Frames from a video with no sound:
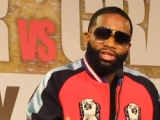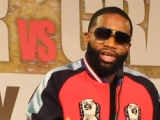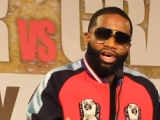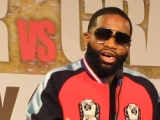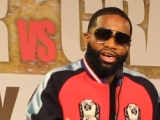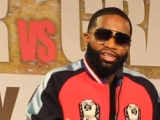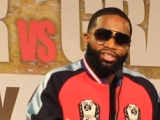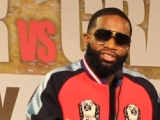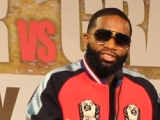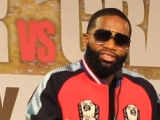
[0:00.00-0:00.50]
a
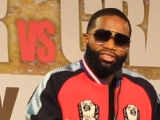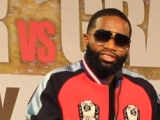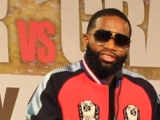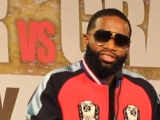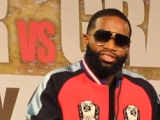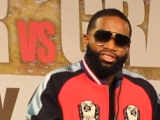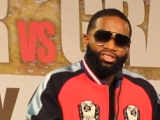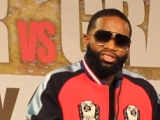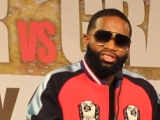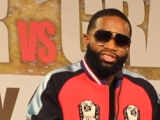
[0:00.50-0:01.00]
lot.
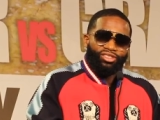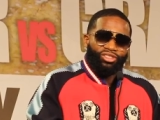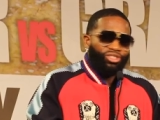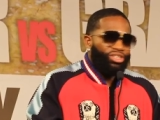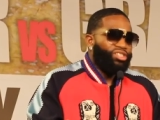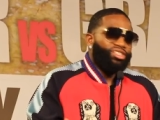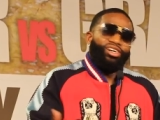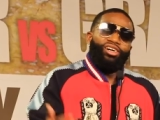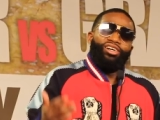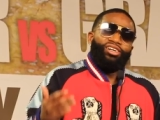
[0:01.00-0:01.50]

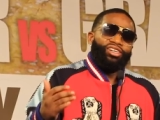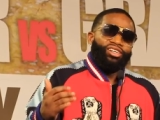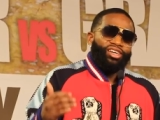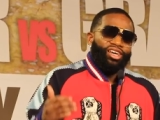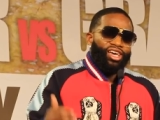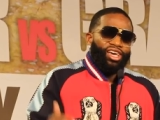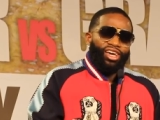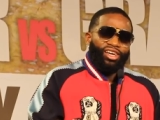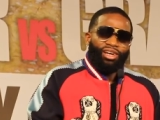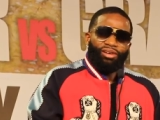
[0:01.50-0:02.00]
You're young.
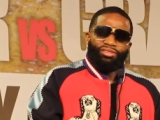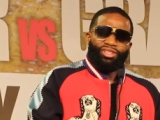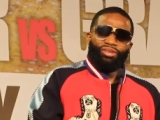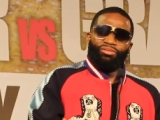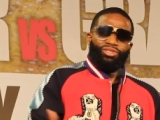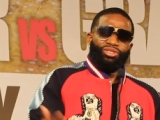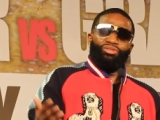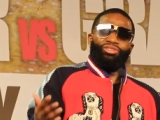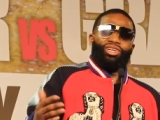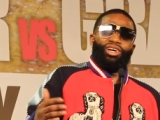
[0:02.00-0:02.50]
And I was like,
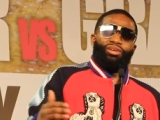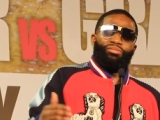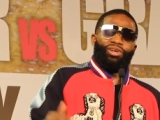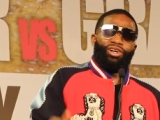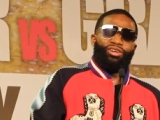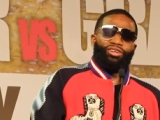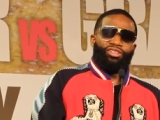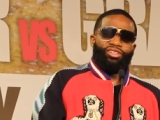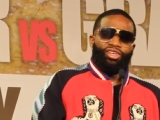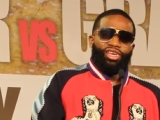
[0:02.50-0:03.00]
what you talking
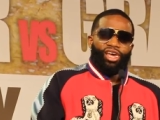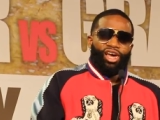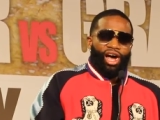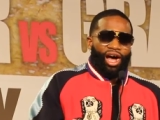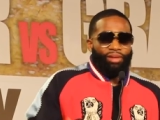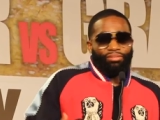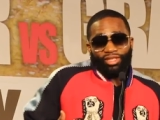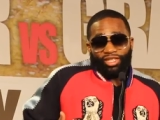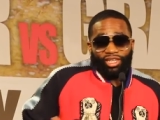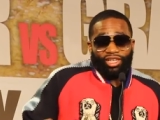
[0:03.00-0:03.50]
about?
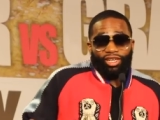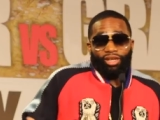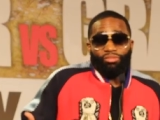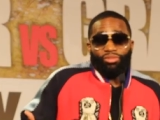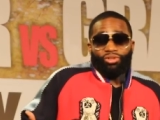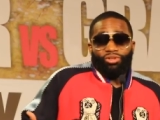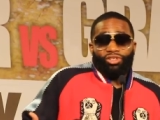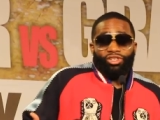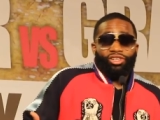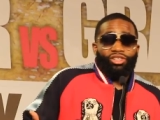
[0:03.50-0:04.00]
I'm thinking I'm
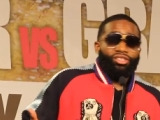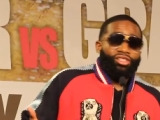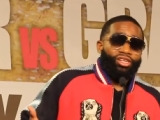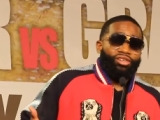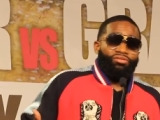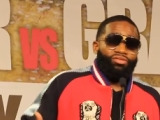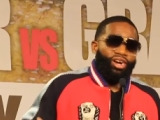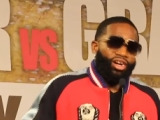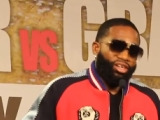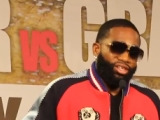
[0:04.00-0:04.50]
doing
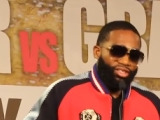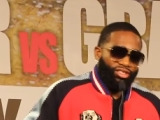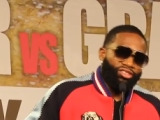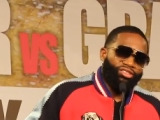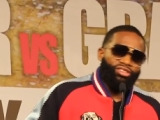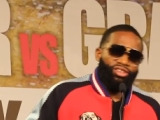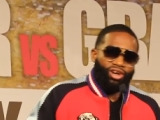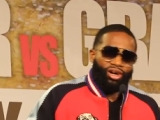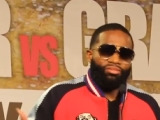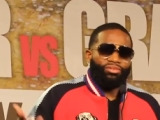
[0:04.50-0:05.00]
everything right, because,
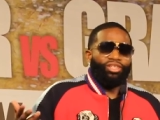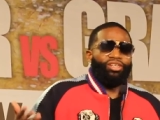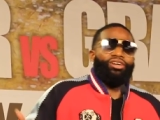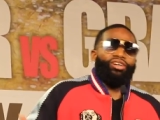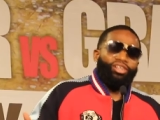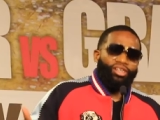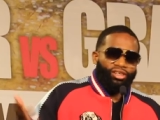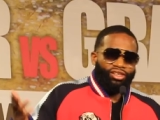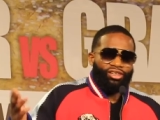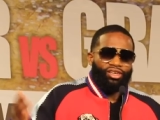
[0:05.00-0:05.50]
you know, I'm
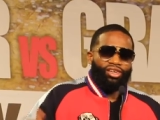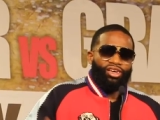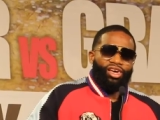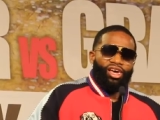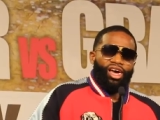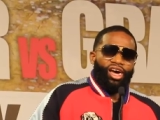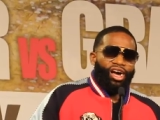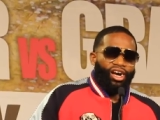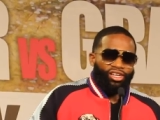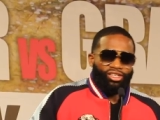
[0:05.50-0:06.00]
young, you know
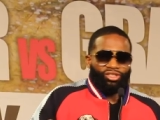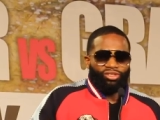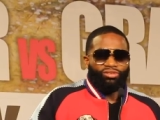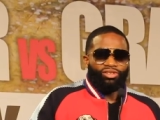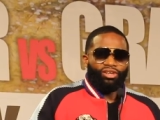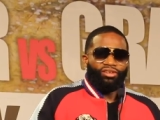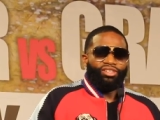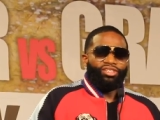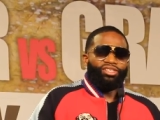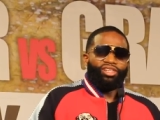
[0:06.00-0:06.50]
I can do
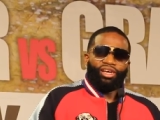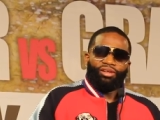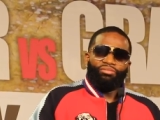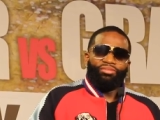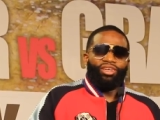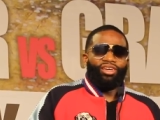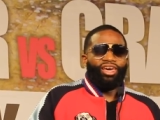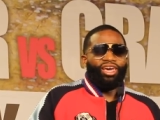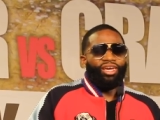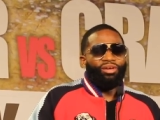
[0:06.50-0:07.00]
it out here like,
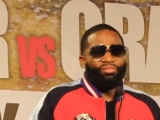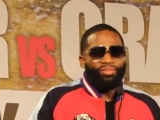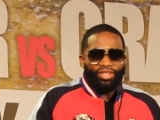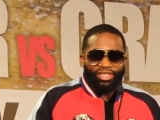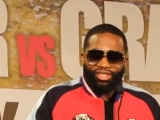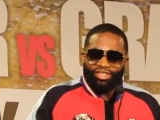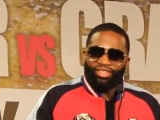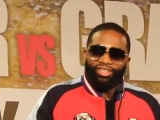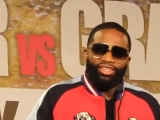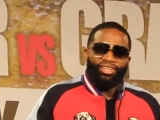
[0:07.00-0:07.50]
man,
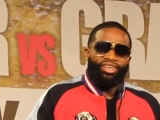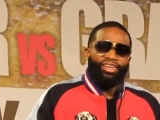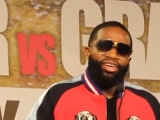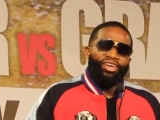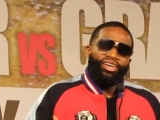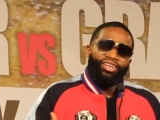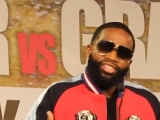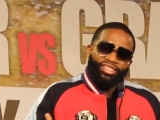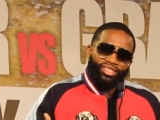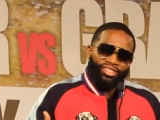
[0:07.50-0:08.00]
AB,
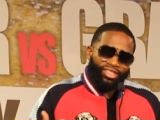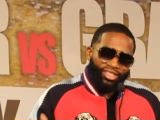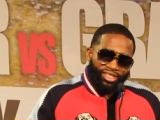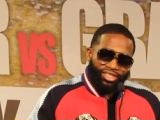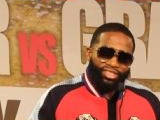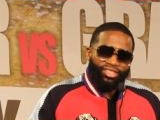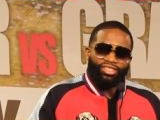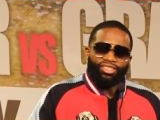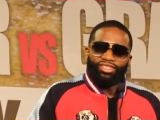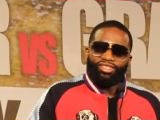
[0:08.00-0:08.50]
just
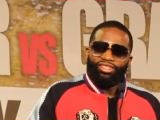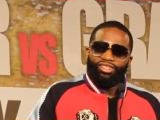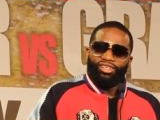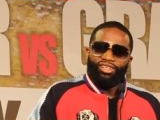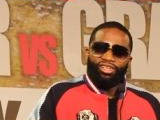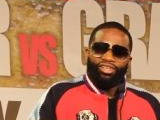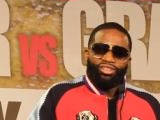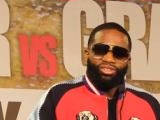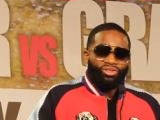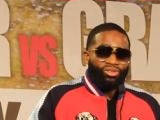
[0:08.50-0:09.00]
listen.
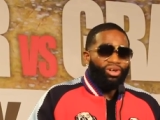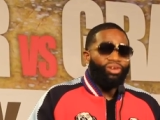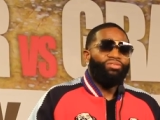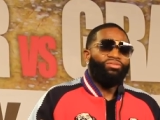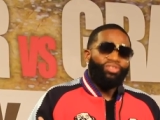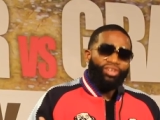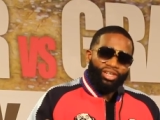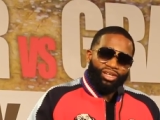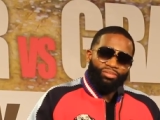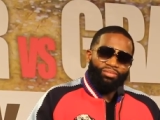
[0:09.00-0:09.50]
you going to
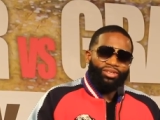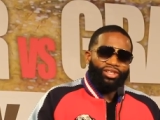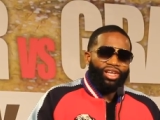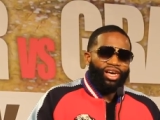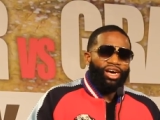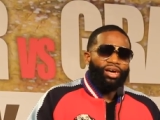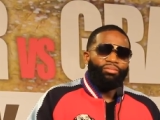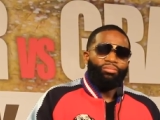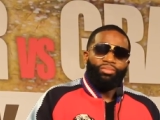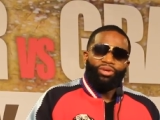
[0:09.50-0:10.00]
fuck up a
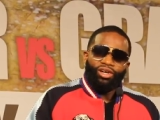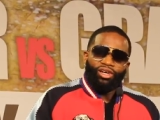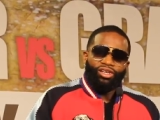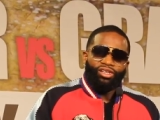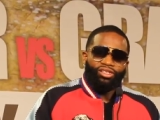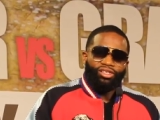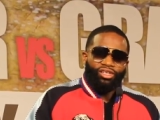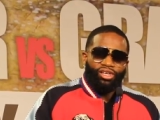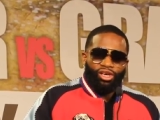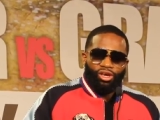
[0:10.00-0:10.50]
lot. But
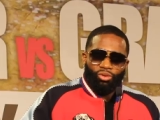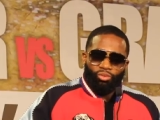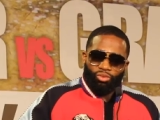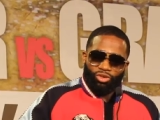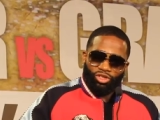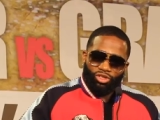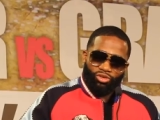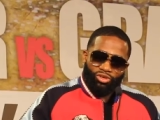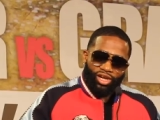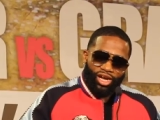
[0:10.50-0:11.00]

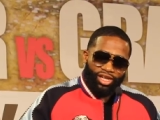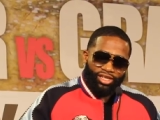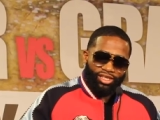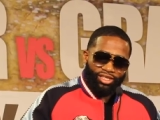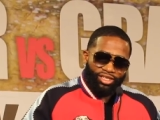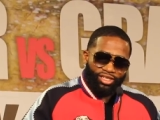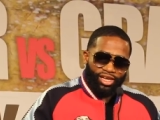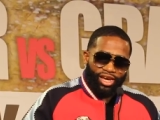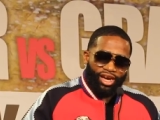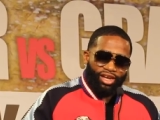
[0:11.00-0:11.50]
when you got the
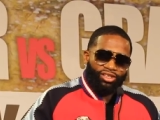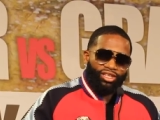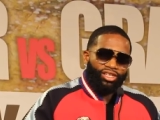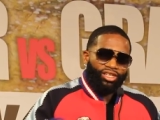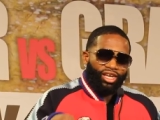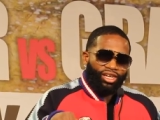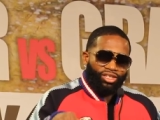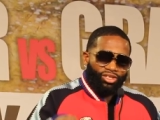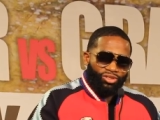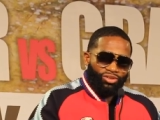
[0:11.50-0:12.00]
talent
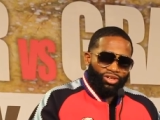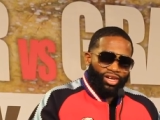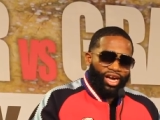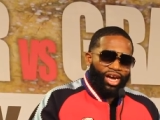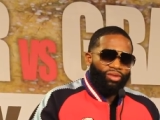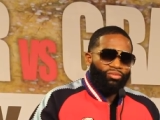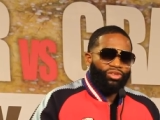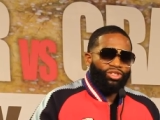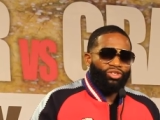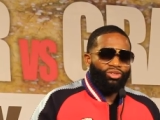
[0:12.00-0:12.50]
like you
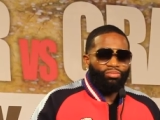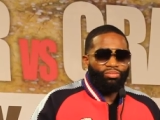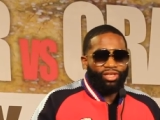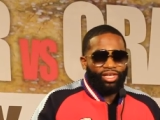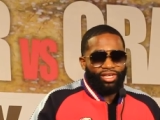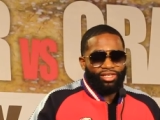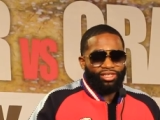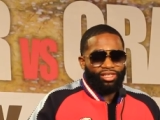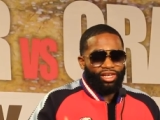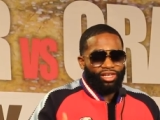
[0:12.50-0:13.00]
got, when you
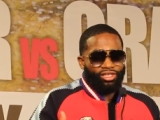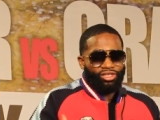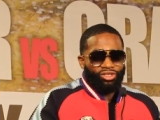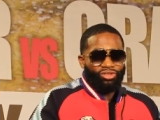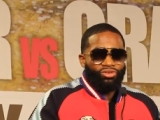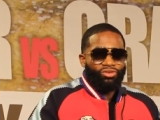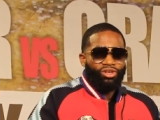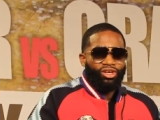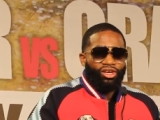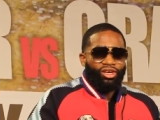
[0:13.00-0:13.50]
blessed like
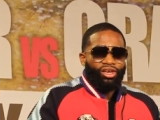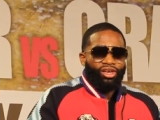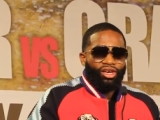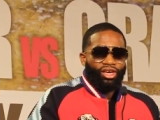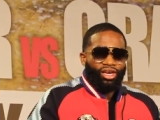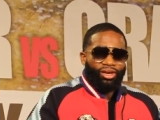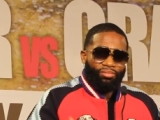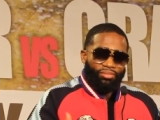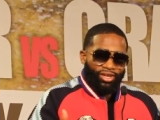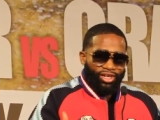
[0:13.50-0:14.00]
you
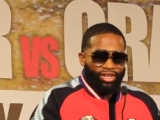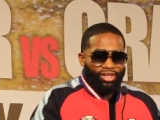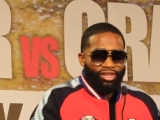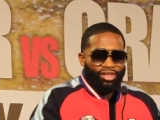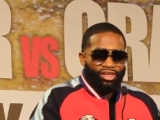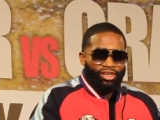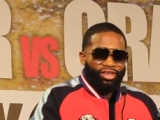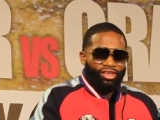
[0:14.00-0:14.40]
and me,